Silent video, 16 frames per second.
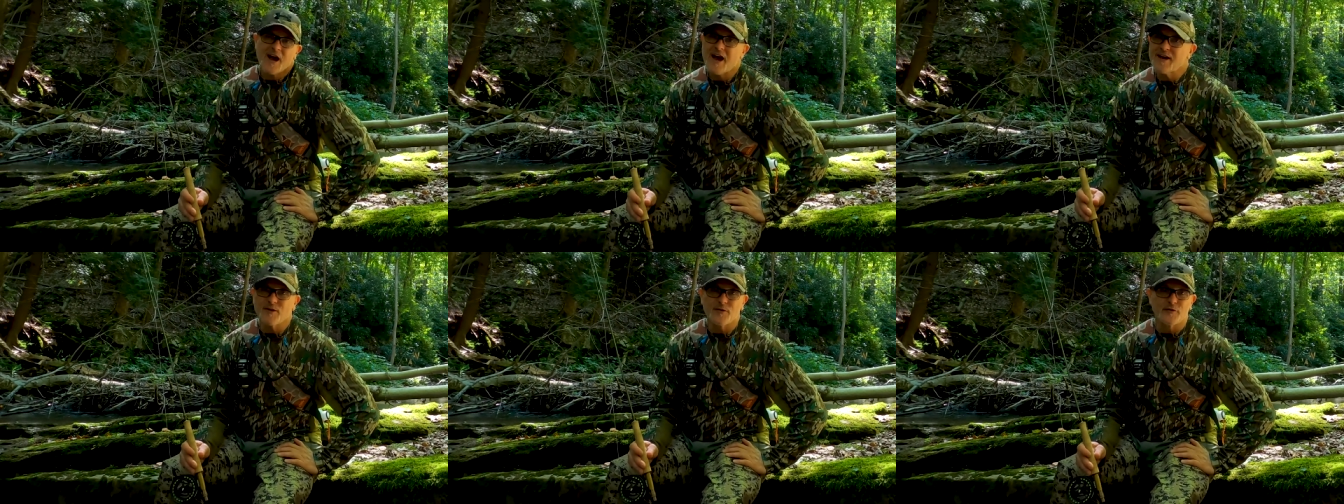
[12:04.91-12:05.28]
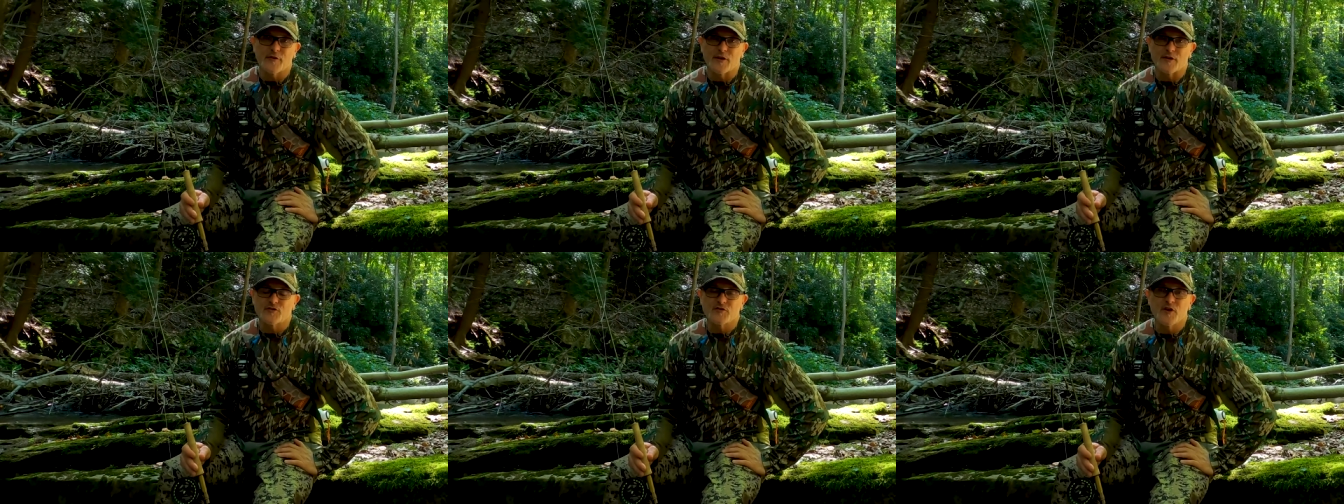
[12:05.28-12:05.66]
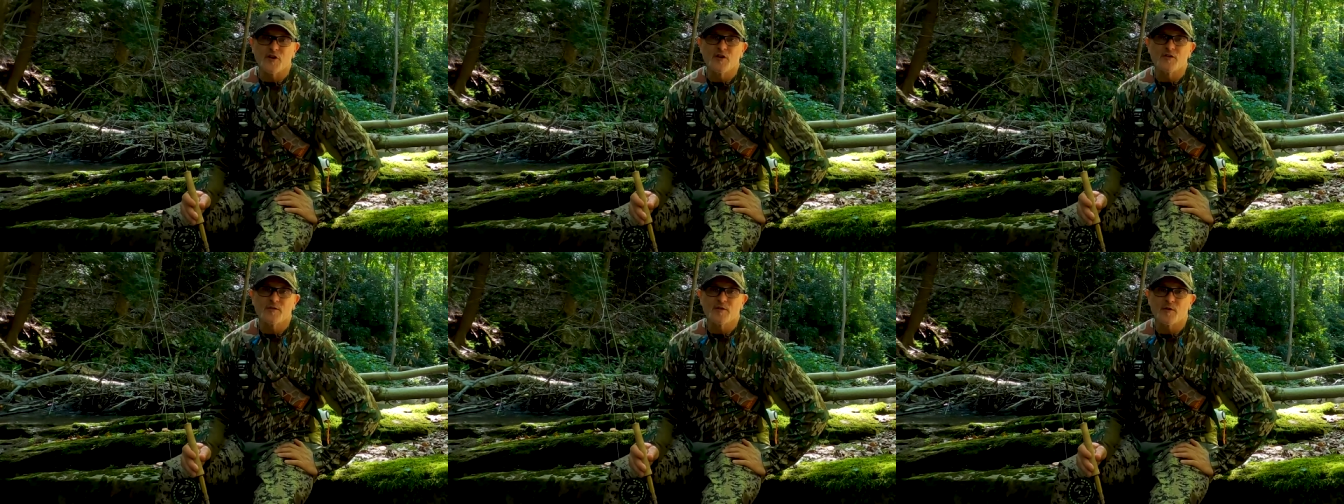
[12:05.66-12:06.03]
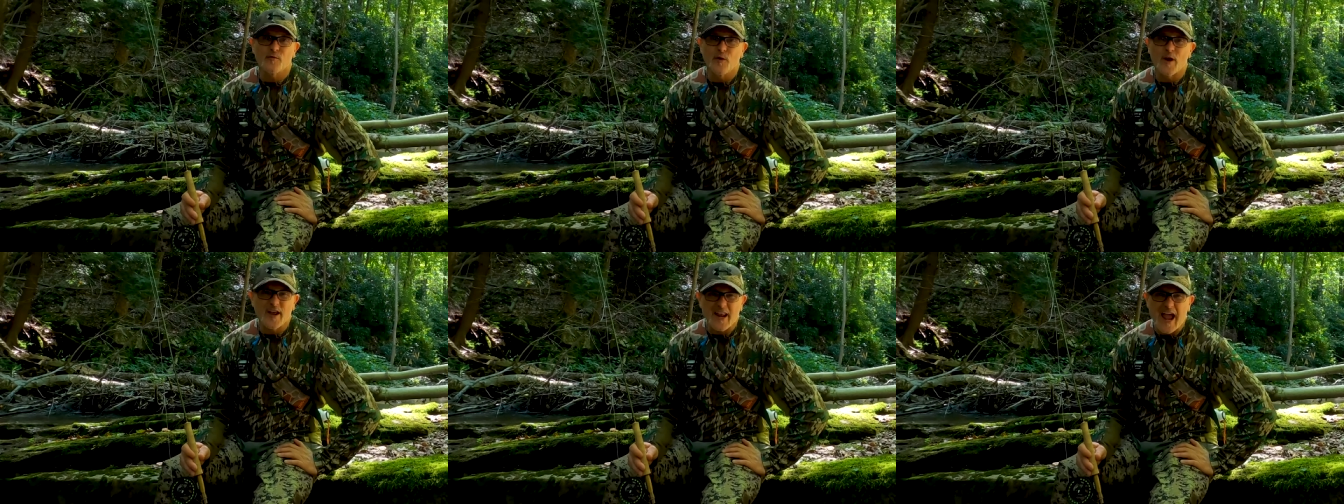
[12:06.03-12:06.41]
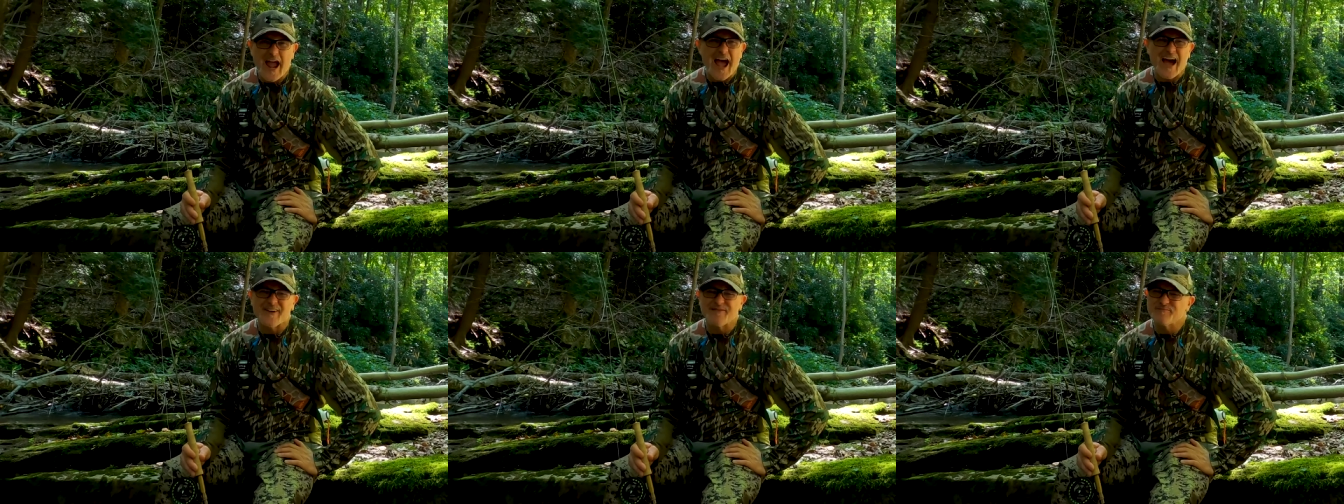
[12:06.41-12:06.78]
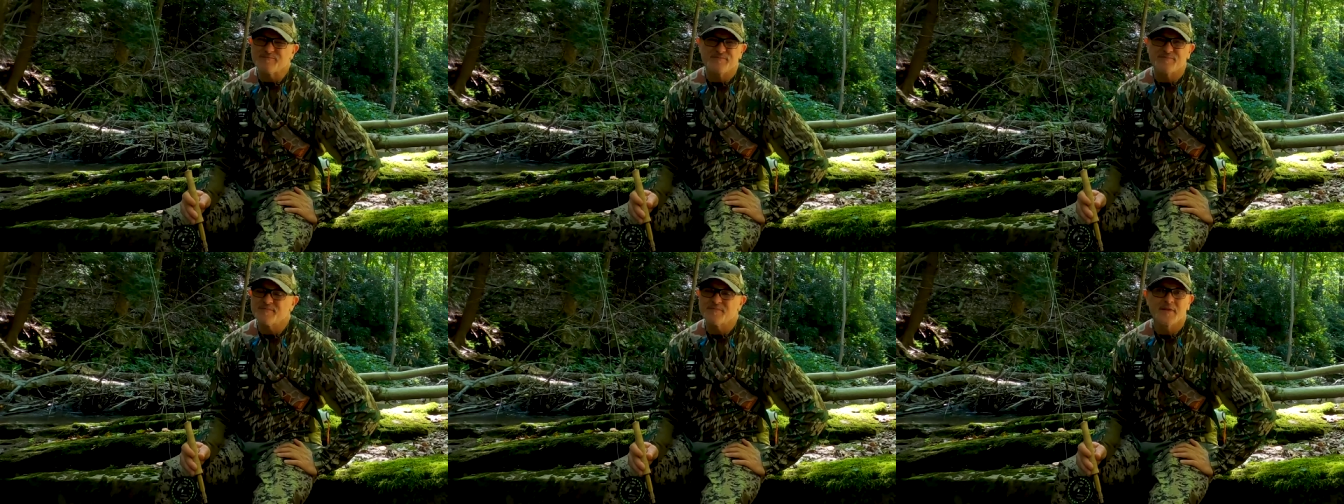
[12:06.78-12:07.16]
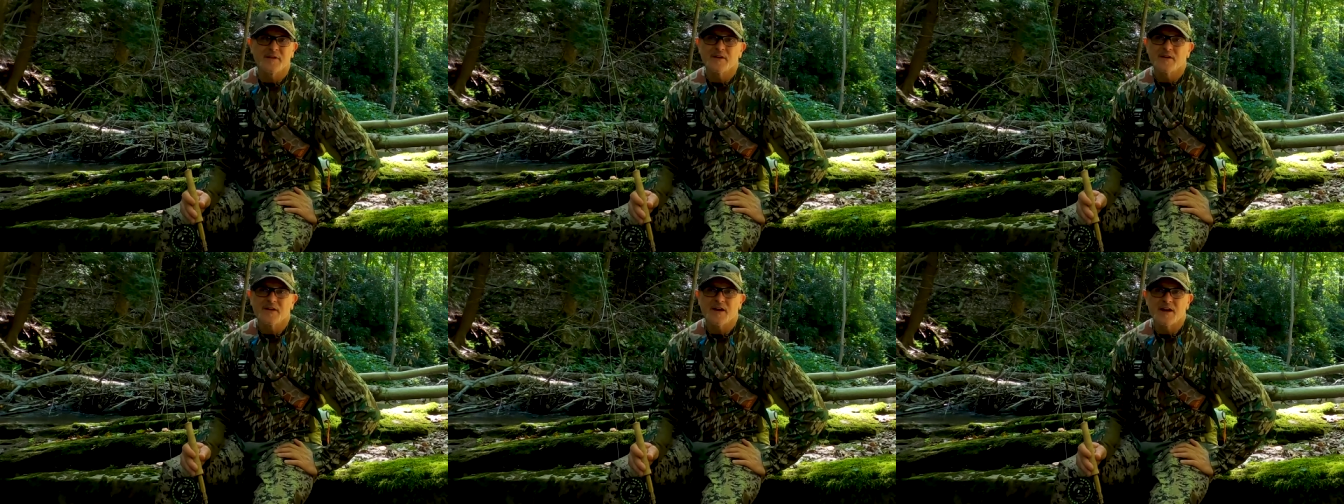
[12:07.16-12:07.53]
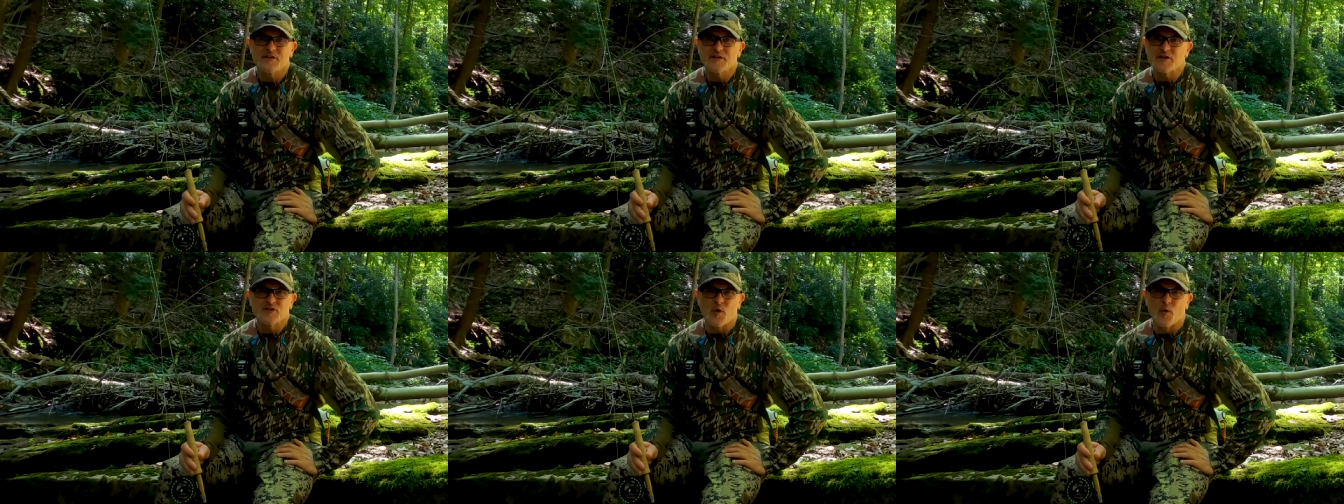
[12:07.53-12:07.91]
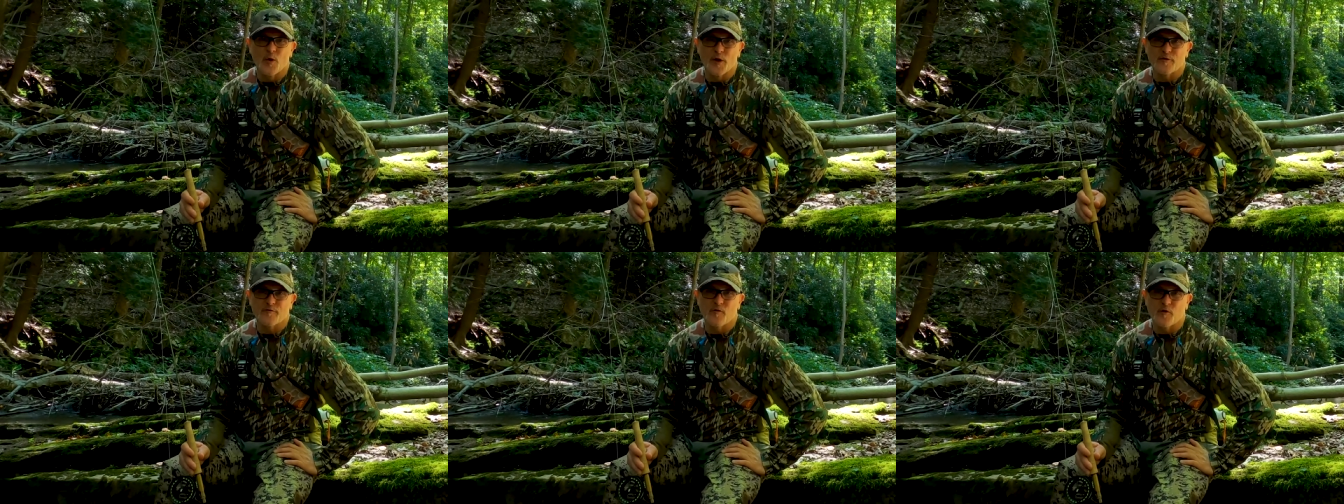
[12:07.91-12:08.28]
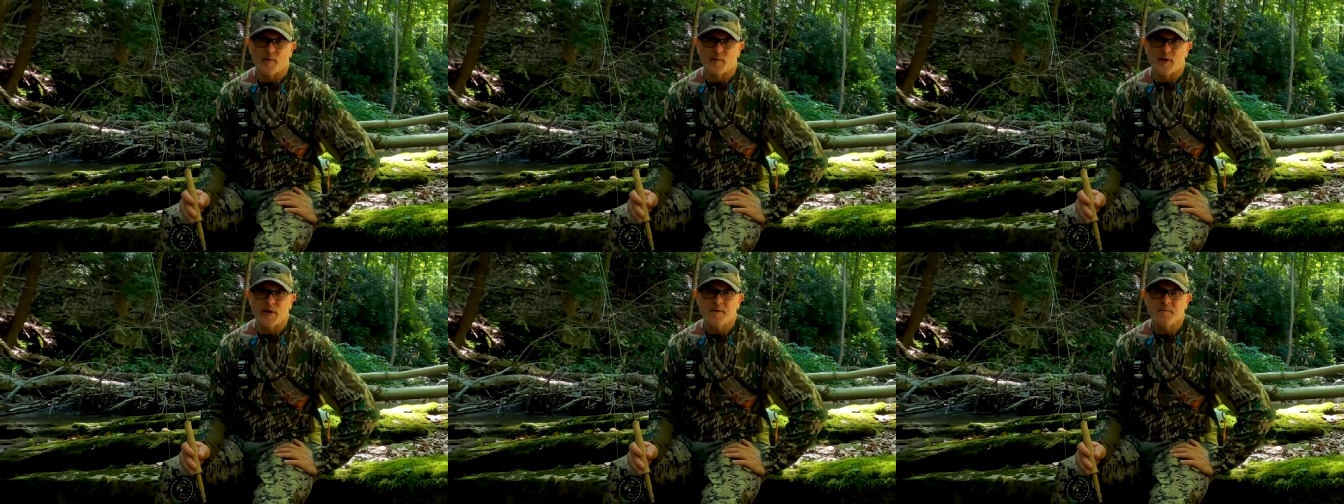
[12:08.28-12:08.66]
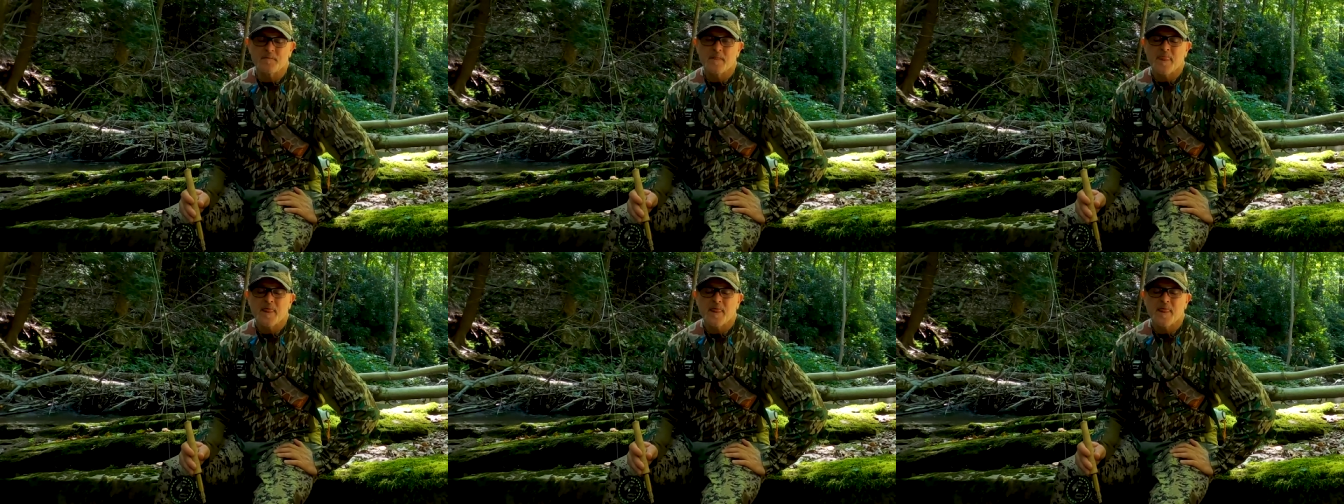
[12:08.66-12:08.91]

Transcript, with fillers: I don't think so. red hat, that doesn't work for me.